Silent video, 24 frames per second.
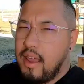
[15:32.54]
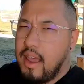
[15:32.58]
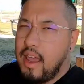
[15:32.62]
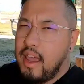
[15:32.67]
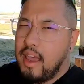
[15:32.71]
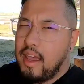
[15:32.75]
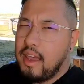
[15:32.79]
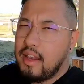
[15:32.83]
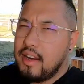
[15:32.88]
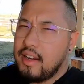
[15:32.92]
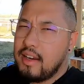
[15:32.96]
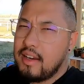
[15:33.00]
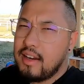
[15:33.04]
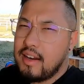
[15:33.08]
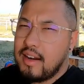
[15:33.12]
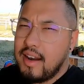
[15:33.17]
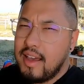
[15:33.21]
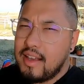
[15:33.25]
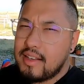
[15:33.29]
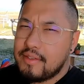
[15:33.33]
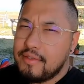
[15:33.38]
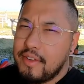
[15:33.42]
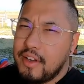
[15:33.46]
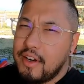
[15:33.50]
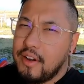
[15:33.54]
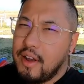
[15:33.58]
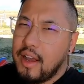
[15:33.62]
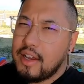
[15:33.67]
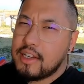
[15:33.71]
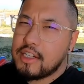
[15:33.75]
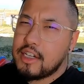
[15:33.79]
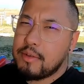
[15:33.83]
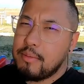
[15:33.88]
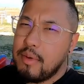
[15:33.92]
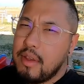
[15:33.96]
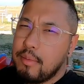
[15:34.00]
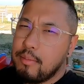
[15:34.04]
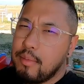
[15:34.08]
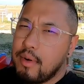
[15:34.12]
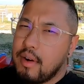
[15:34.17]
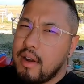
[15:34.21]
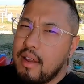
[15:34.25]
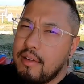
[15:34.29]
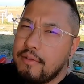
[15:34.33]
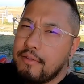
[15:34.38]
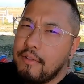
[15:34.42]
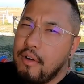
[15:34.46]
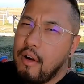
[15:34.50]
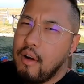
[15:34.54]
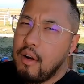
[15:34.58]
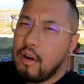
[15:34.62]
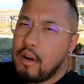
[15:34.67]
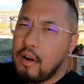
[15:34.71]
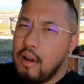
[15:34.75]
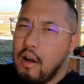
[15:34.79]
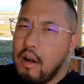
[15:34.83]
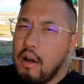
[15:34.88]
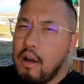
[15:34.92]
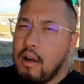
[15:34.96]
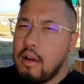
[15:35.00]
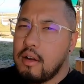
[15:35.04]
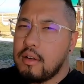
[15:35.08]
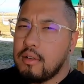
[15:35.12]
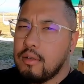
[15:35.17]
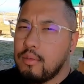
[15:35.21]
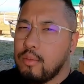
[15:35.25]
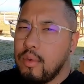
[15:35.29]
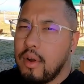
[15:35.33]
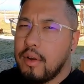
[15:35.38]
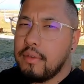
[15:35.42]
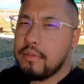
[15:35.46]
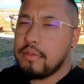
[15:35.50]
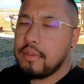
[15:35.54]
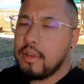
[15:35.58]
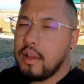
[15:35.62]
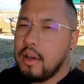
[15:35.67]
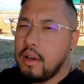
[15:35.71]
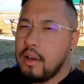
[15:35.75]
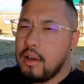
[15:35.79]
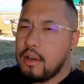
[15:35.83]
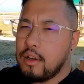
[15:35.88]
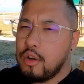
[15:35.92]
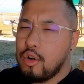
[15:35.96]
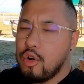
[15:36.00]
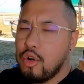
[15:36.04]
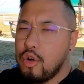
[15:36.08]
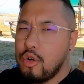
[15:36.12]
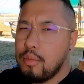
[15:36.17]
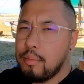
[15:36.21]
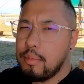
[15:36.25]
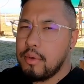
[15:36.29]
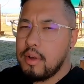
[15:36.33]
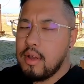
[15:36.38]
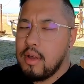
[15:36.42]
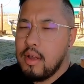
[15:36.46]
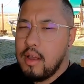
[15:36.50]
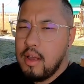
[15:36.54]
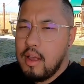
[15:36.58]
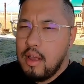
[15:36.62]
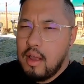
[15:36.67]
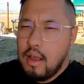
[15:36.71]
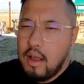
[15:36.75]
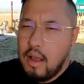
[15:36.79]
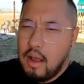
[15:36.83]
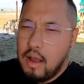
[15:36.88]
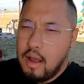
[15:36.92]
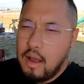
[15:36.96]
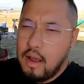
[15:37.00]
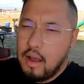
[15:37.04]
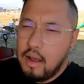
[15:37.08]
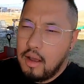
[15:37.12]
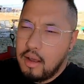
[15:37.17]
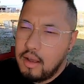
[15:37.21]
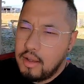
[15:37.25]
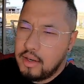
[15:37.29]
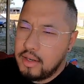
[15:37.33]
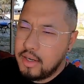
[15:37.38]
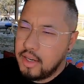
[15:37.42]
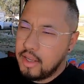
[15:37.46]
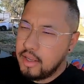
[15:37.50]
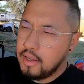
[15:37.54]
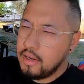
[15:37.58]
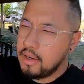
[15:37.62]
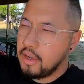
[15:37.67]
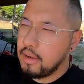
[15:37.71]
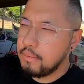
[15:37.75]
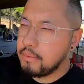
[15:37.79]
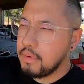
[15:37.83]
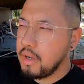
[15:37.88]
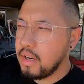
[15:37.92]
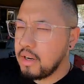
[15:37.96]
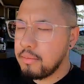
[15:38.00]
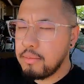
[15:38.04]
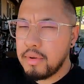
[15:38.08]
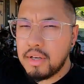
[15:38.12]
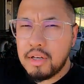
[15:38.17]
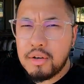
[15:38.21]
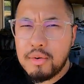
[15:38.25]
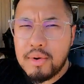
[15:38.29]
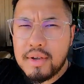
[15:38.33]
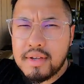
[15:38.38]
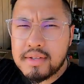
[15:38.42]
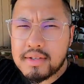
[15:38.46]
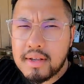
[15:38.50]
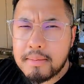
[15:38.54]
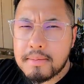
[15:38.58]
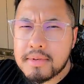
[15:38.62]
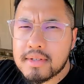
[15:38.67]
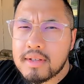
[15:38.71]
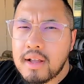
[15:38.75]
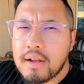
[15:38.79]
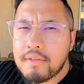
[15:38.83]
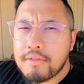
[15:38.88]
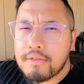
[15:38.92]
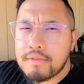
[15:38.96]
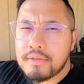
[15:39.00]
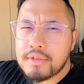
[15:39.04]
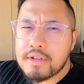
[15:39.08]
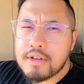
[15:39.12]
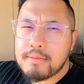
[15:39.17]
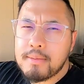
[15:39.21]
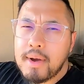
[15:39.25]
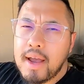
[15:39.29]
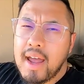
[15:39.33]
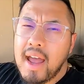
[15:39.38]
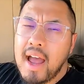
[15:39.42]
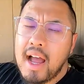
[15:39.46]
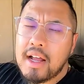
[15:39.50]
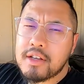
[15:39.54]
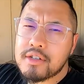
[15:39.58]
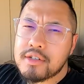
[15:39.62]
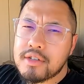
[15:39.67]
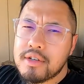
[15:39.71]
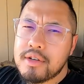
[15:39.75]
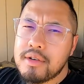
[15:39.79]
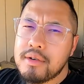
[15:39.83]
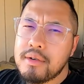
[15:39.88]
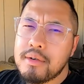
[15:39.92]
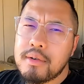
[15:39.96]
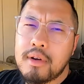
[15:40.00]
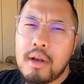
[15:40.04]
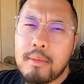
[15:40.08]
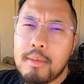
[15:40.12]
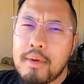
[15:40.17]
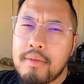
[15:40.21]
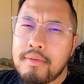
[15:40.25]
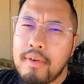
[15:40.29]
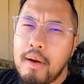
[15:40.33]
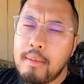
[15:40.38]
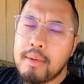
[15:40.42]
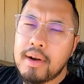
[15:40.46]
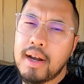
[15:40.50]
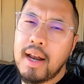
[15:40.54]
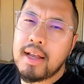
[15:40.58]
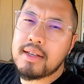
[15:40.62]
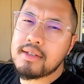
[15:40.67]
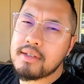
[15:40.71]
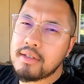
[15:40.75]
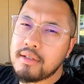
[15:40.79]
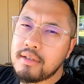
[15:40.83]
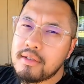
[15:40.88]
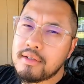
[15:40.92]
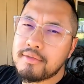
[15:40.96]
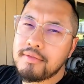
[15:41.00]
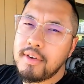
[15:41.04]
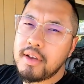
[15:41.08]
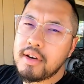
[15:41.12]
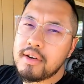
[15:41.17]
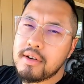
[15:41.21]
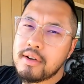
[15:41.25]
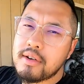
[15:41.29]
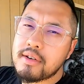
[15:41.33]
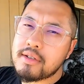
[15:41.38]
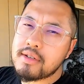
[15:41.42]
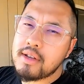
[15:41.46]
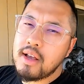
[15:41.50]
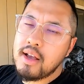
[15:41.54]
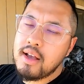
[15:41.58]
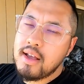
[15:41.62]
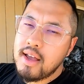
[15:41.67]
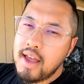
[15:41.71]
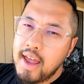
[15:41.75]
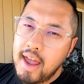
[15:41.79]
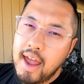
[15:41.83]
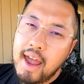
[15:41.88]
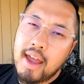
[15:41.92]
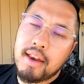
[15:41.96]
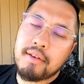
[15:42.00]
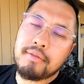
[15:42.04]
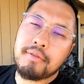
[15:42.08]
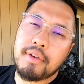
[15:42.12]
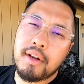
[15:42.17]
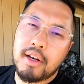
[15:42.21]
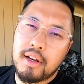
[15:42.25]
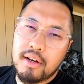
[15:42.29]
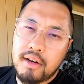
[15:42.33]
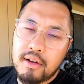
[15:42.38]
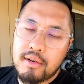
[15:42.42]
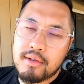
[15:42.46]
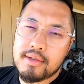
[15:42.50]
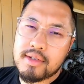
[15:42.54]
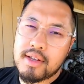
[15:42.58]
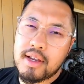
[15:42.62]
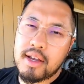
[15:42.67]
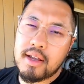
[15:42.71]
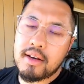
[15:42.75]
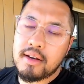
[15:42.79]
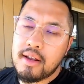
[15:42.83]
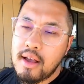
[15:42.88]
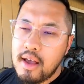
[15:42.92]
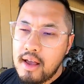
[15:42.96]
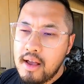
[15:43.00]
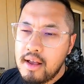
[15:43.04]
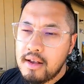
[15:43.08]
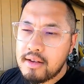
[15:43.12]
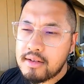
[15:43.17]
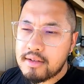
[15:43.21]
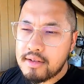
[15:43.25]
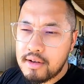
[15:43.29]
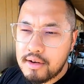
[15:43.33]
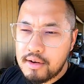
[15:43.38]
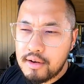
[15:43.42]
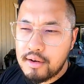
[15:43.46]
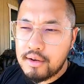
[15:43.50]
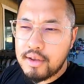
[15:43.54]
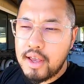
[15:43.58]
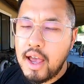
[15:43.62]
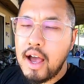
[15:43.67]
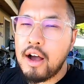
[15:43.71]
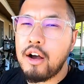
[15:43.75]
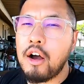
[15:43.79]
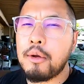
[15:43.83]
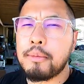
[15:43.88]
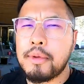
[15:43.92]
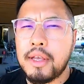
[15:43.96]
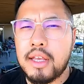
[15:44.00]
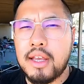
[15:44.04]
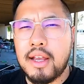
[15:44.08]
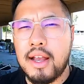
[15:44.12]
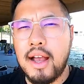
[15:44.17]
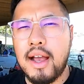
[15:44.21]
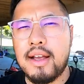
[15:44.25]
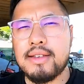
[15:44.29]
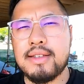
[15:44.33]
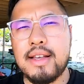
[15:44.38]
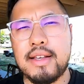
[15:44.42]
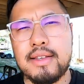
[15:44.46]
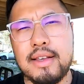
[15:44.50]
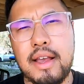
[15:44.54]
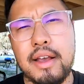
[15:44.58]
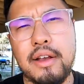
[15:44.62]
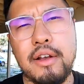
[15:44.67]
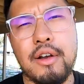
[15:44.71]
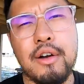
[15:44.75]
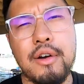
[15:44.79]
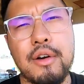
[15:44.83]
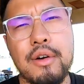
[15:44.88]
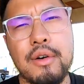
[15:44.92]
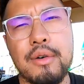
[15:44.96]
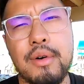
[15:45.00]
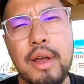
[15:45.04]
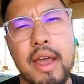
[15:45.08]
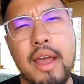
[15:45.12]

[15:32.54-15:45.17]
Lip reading: And in the next video, I should be pretty far along with the coupe. And then I'm gonna be doing some stuff to my hatch too, and could be fiberglassing those fenders and filling those in. So yeah, I'll update you guys as I go.